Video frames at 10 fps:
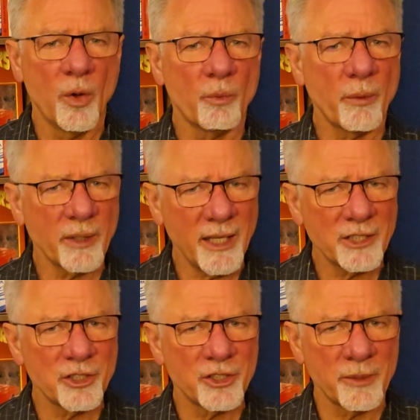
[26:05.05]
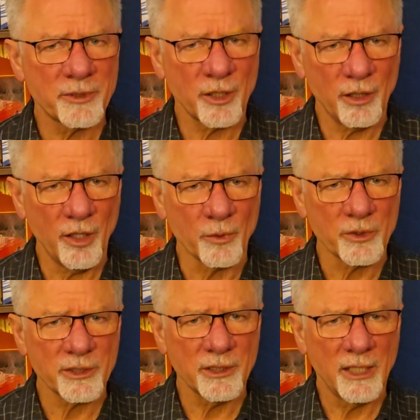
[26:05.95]
where relationships are
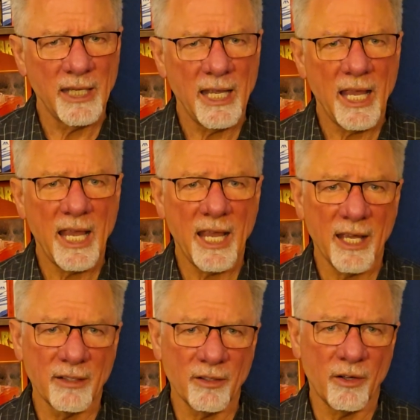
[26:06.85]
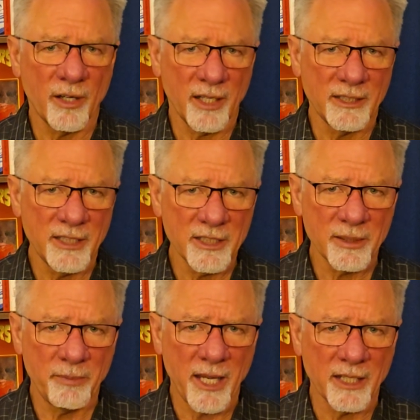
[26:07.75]
close and are
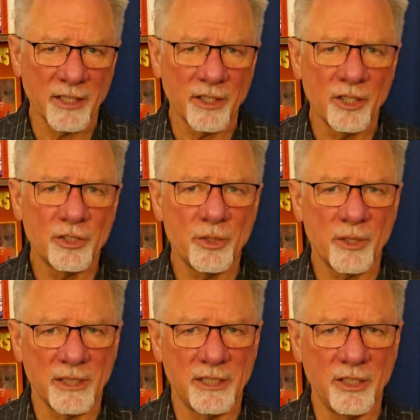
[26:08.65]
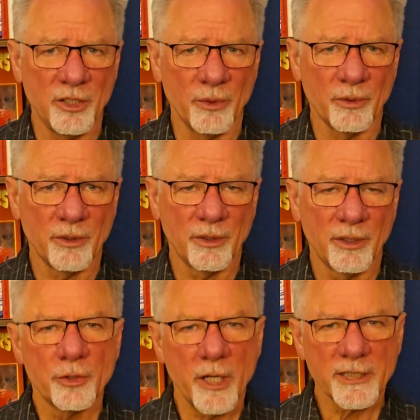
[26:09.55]
anticipated to continue.
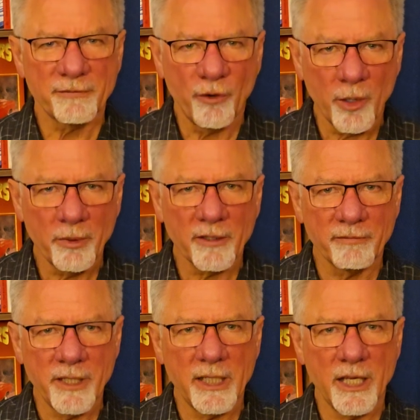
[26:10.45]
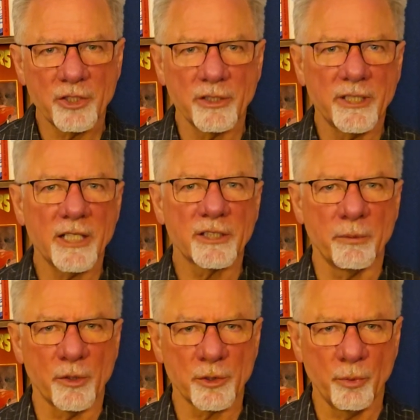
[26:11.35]
Transformative mediation takes the
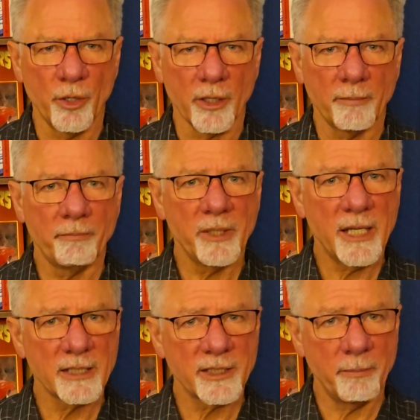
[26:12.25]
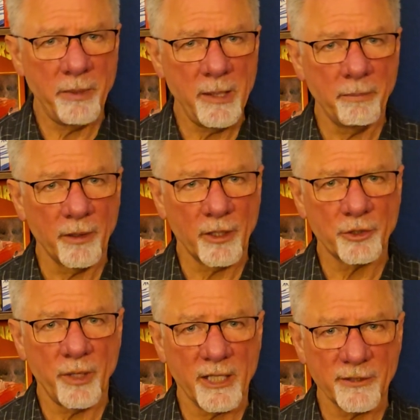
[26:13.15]
most work because the people are
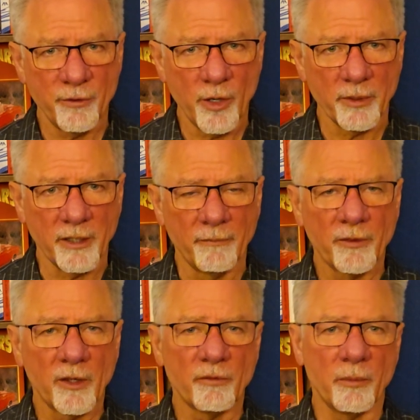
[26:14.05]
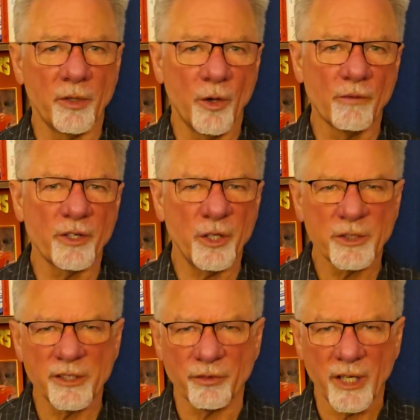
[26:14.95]
transforming from an
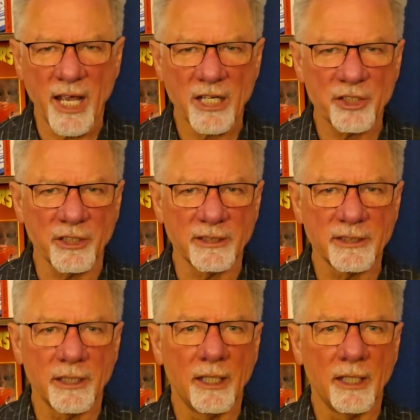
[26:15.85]
overuse of reactions